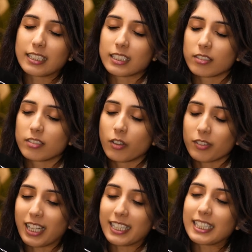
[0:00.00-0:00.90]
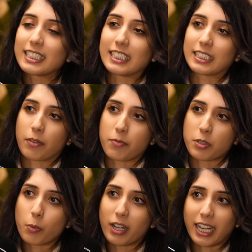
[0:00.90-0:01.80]
It's not that easy sometimes
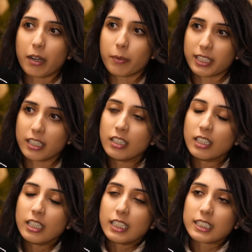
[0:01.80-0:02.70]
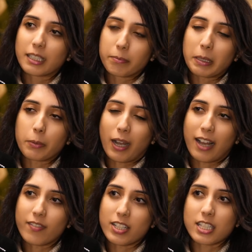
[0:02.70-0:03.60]
to work out whether some people
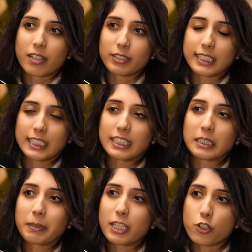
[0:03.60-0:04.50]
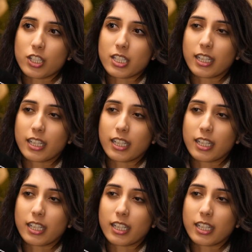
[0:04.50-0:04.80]
have insulin resistance, but it's just